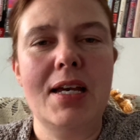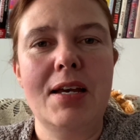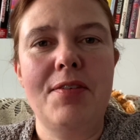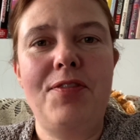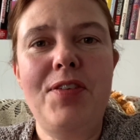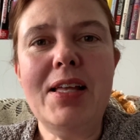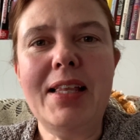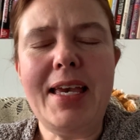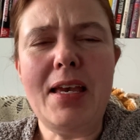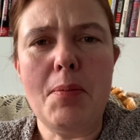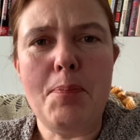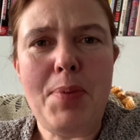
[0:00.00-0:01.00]

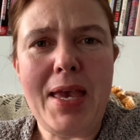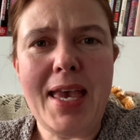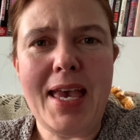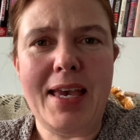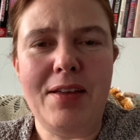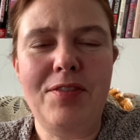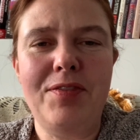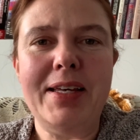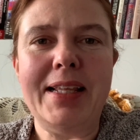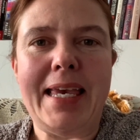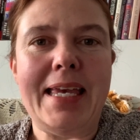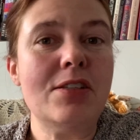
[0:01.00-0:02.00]
feeling big and
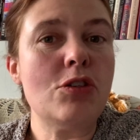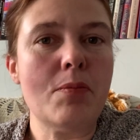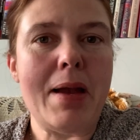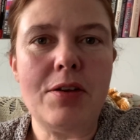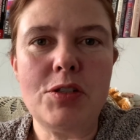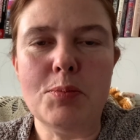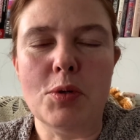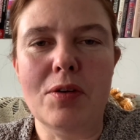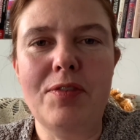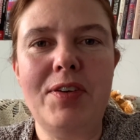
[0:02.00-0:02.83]
feeling insurmountable,